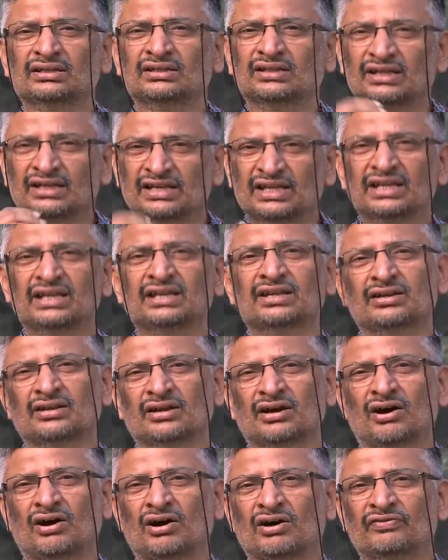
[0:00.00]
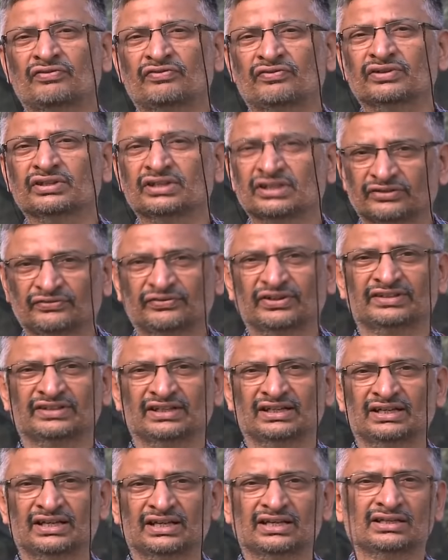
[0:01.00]
The dean of this
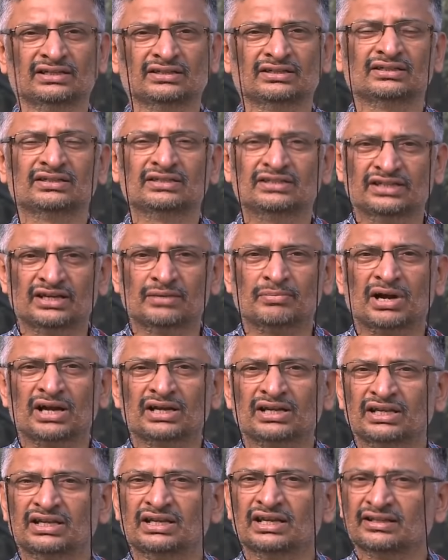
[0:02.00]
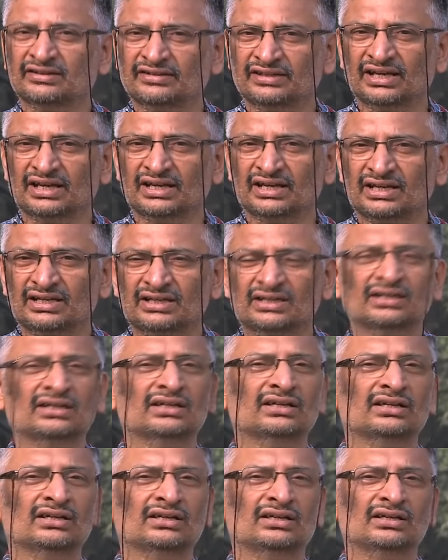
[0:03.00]
facility, GMRT NCRA,
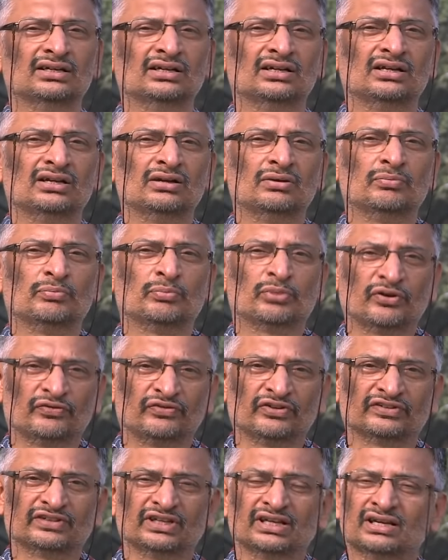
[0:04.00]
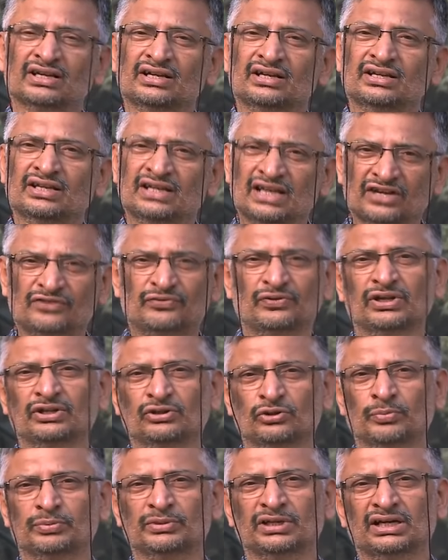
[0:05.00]
Professor
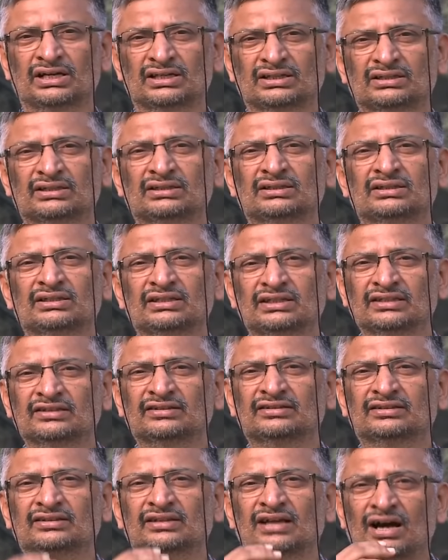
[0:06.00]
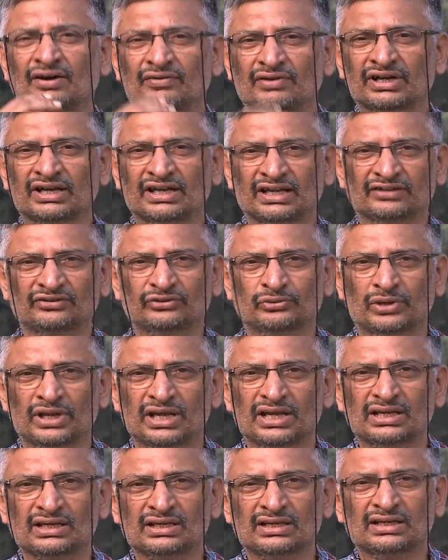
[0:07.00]
Yashwant Gupta is our guest
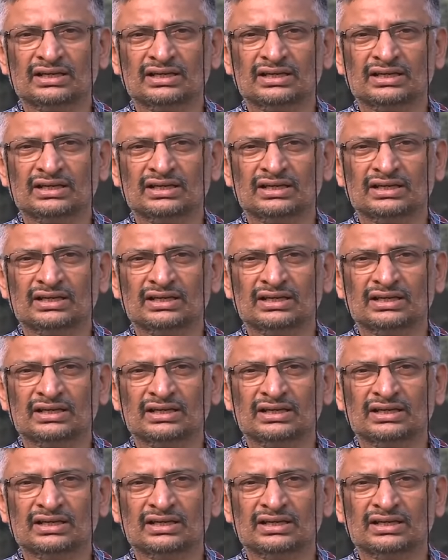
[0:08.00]
today.